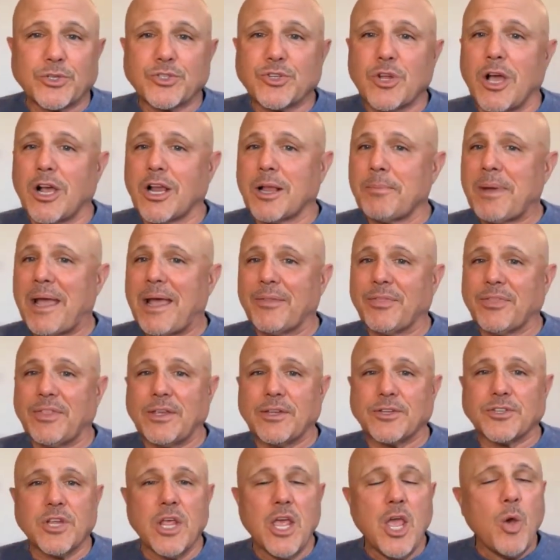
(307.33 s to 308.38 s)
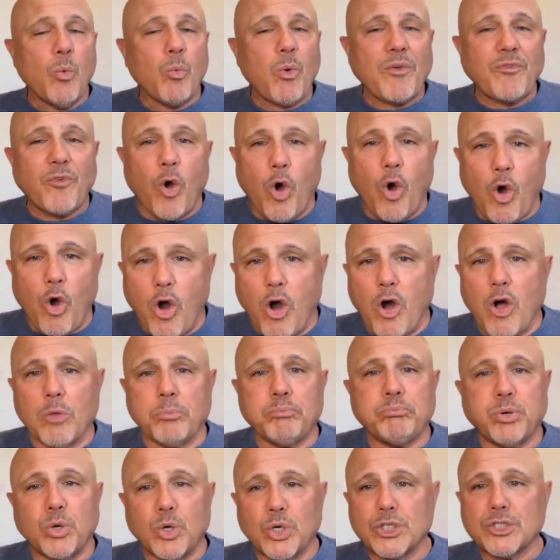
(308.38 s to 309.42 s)
talk about this. We've
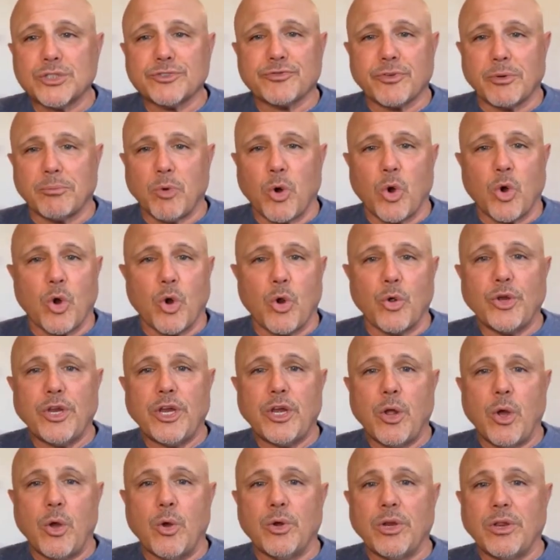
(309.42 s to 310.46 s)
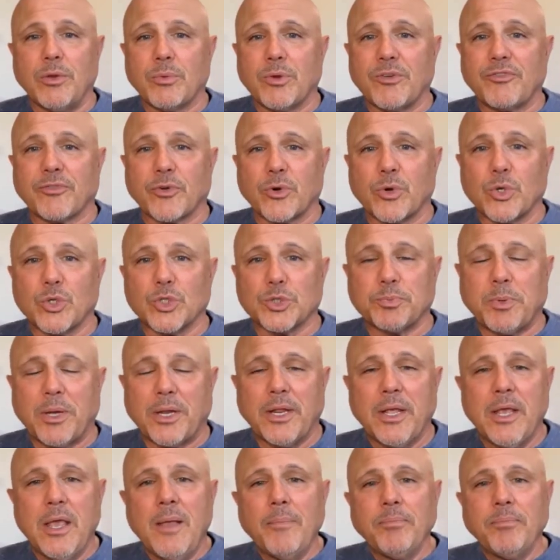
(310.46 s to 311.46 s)
all pushed for more OD to OD referrals, but